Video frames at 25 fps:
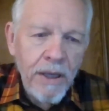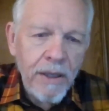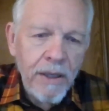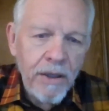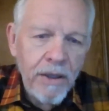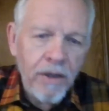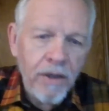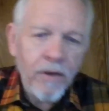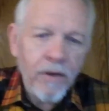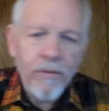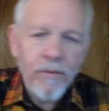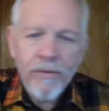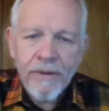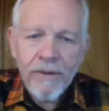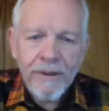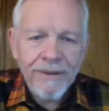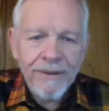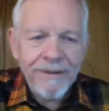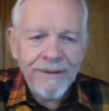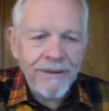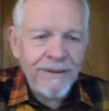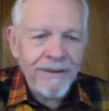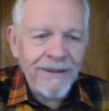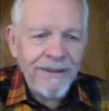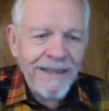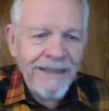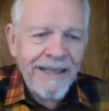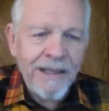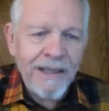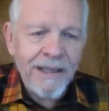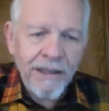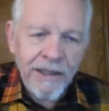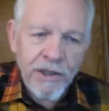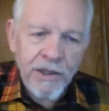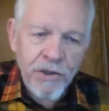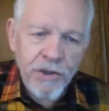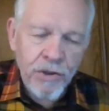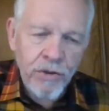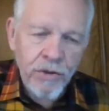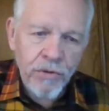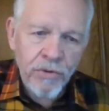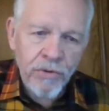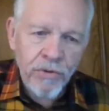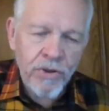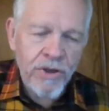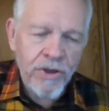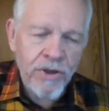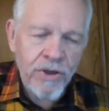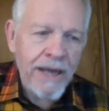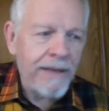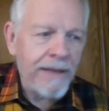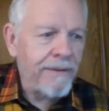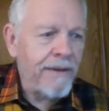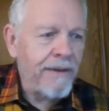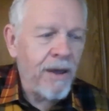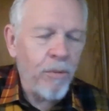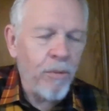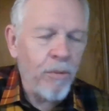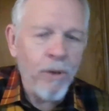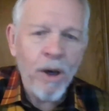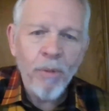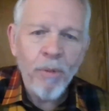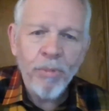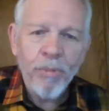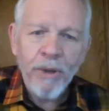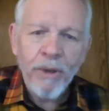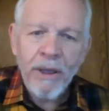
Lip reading: legal issues that come up,